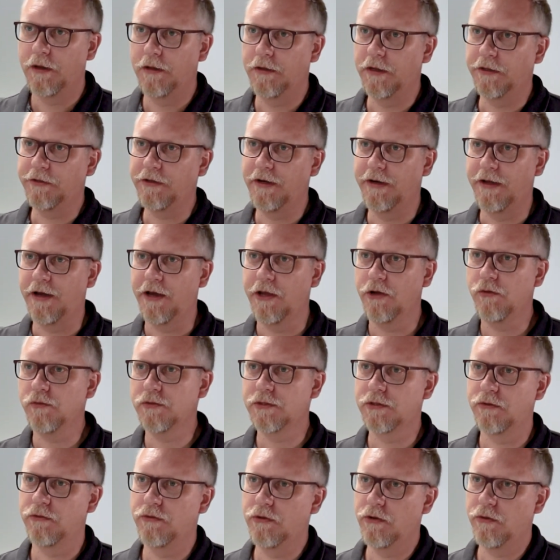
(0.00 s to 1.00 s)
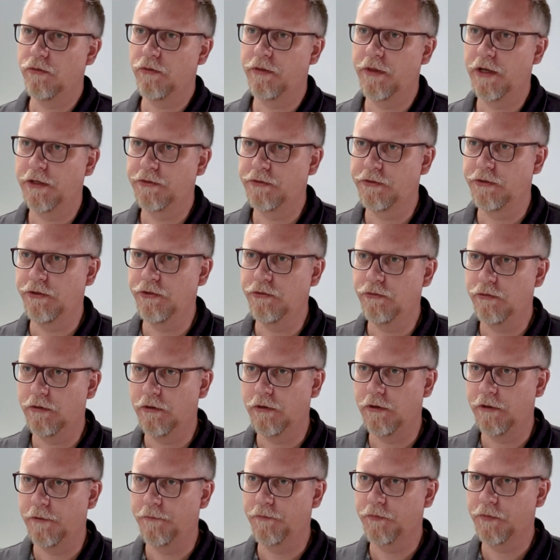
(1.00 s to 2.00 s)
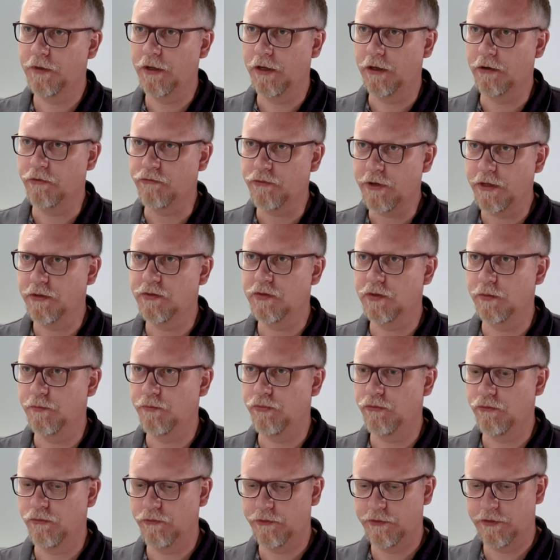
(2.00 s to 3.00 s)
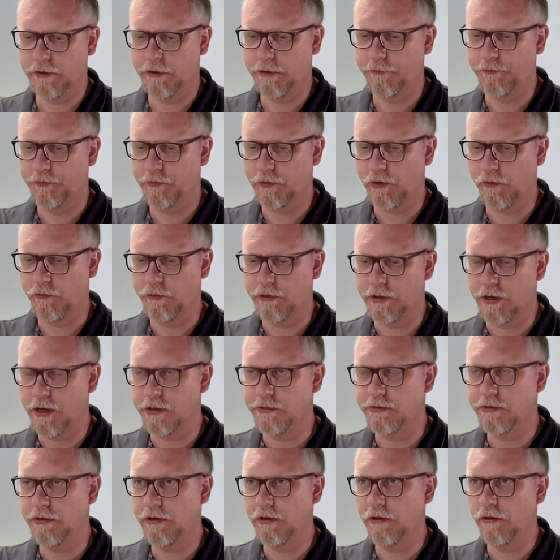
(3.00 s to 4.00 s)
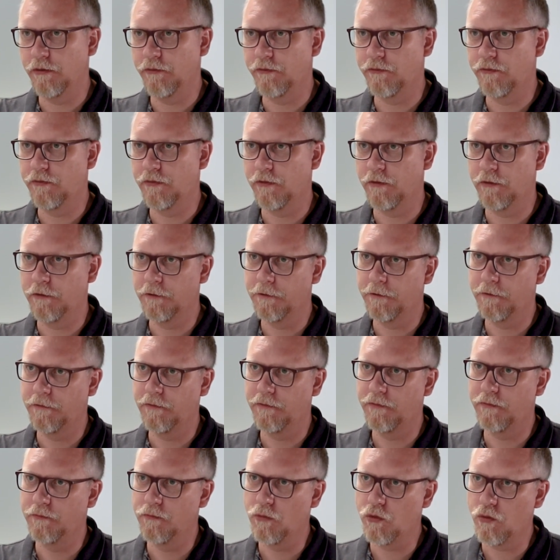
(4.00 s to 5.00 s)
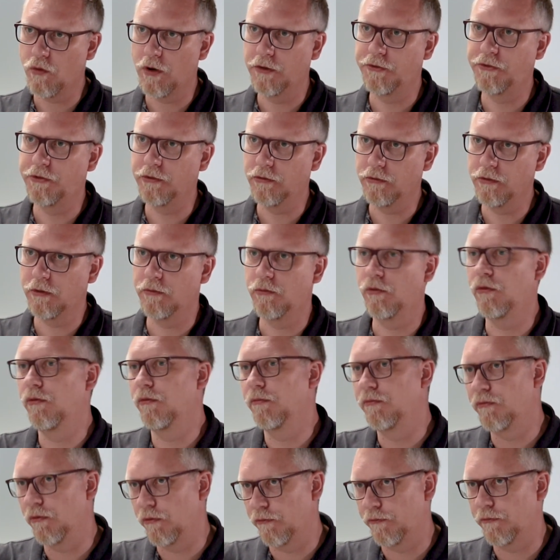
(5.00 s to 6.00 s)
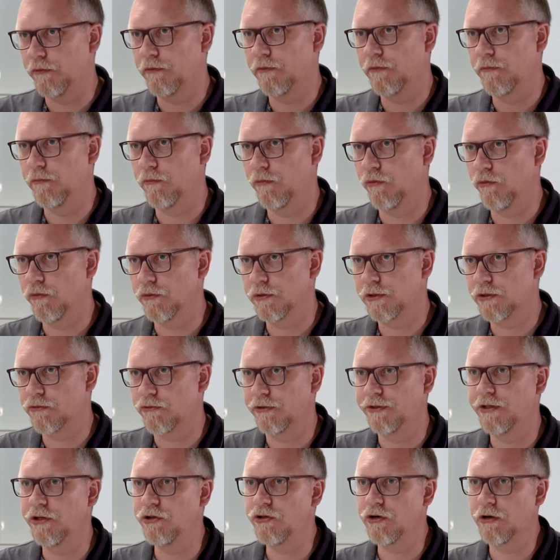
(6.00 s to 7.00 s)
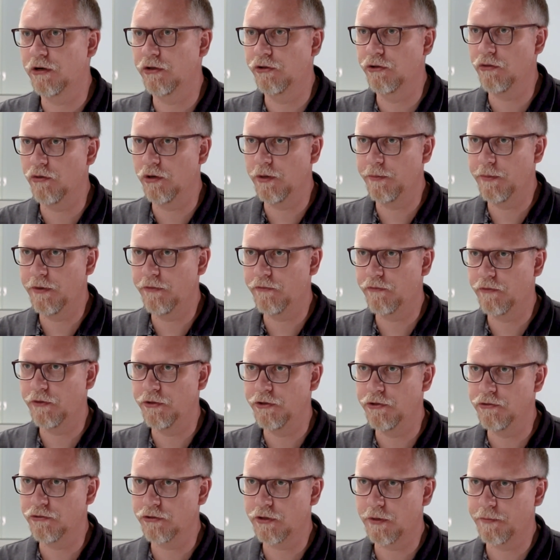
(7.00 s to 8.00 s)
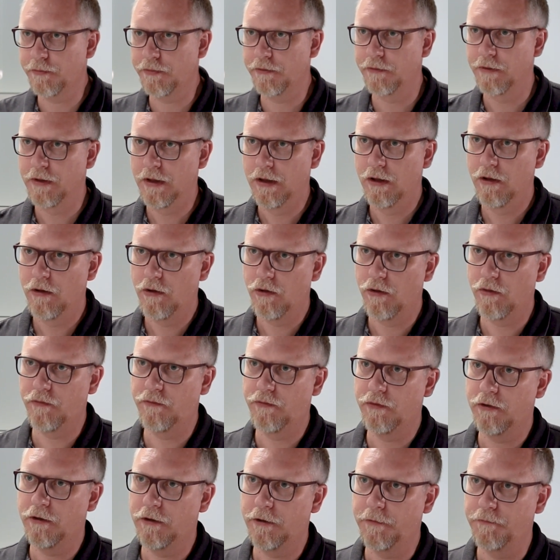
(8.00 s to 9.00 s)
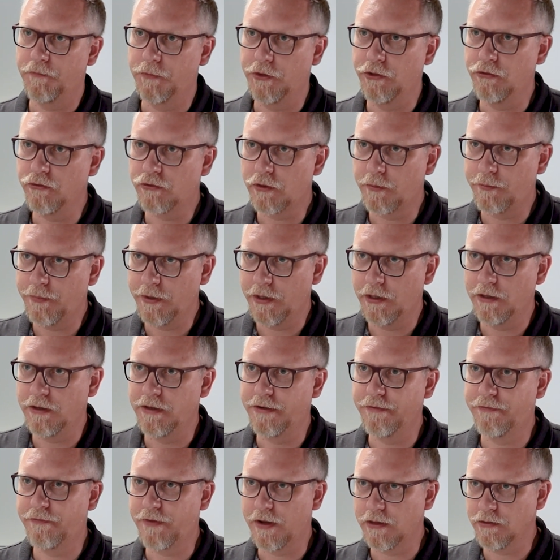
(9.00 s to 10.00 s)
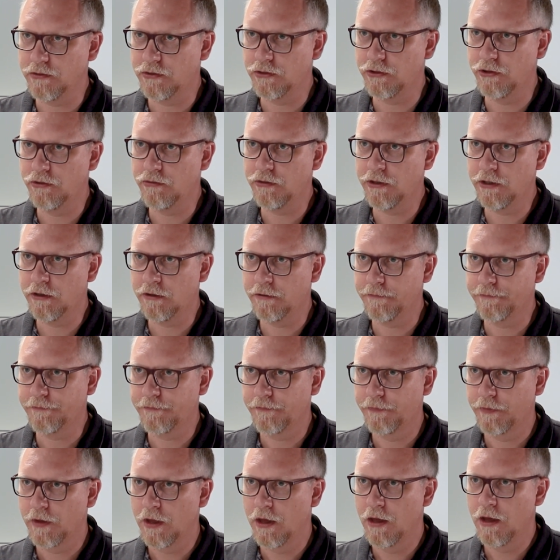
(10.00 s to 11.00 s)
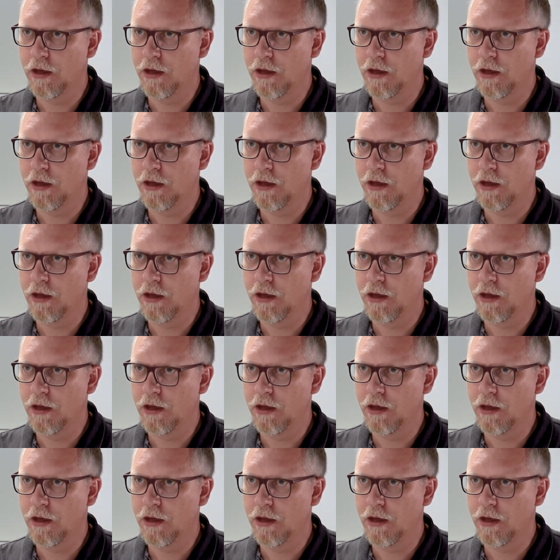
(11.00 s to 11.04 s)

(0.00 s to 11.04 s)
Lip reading: Nathalie, I also know that you are a great supporter of the idea of more autonomy, of more strategic autonomy for Europe, of a European Defence Union.